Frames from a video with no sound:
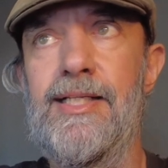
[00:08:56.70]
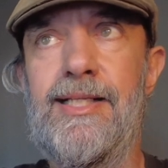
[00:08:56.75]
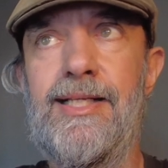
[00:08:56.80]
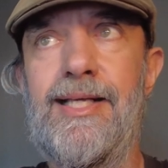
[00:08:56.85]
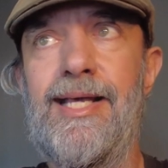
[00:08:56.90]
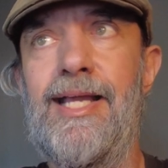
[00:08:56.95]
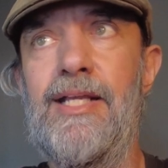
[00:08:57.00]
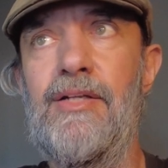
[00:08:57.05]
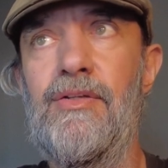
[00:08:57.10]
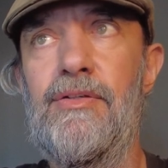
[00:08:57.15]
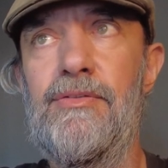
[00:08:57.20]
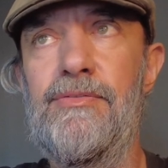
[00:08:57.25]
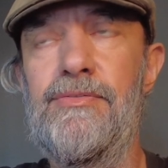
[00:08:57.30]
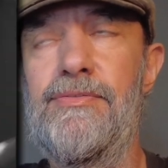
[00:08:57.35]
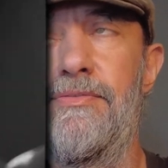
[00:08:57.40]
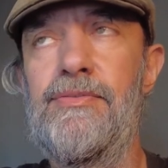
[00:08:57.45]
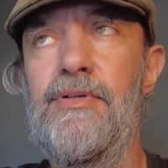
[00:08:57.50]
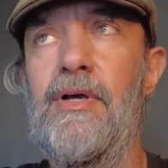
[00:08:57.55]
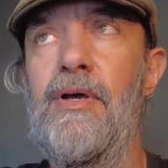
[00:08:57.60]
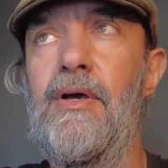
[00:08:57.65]
kind of
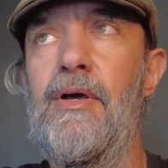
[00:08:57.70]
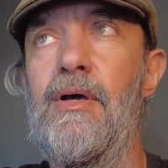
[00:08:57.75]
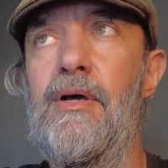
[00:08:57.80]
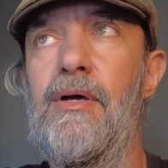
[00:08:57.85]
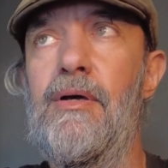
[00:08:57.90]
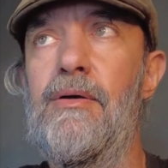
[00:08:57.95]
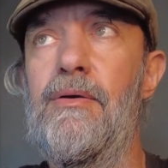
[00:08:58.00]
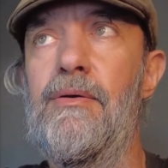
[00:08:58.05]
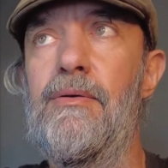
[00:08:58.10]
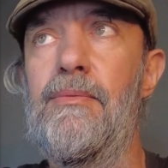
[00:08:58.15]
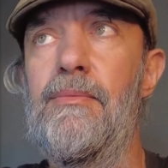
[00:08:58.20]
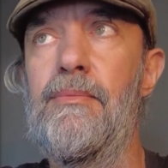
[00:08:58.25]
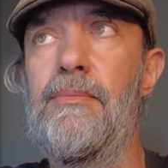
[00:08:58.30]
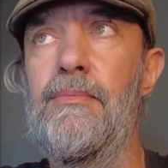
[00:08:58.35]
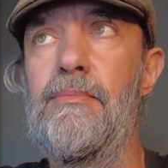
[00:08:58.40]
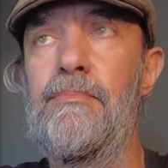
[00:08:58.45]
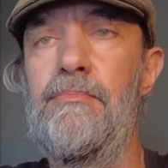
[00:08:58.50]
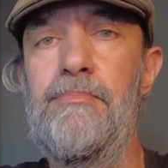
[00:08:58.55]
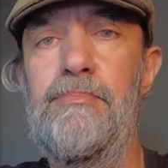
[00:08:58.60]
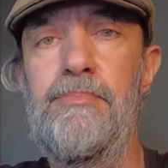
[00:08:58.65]

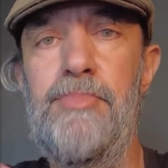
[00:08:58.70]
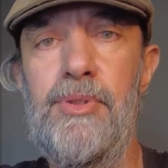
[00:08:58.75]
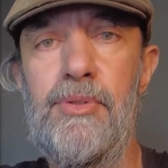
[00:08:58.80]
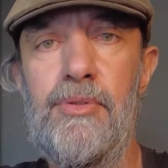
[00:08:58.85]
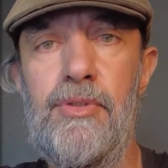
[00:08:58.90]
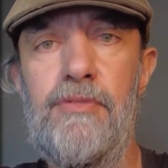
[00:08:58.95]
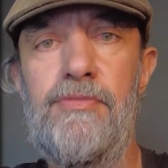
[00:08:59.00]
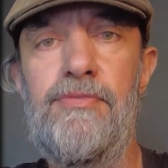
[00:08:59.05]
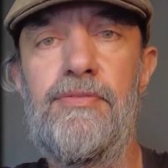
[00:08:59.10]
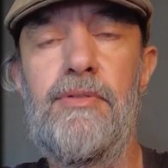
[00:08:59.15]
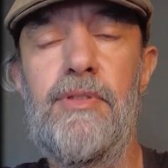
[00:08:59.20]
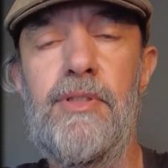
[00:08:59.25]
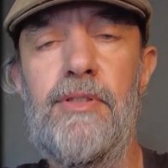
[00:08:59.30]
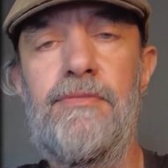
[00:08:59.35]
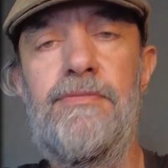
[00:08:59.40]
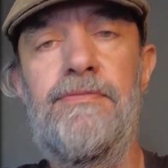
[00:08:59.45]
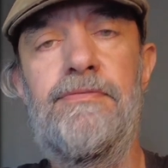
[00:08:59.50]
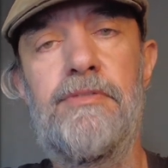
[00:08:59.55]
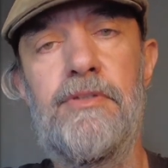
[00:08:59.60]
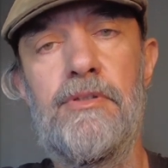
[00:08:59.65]
beautifully
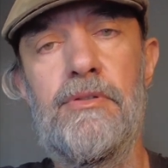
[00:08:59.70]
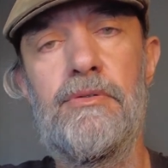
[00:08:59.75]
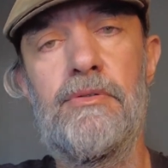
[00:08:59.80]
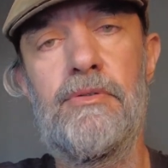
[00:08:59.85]
few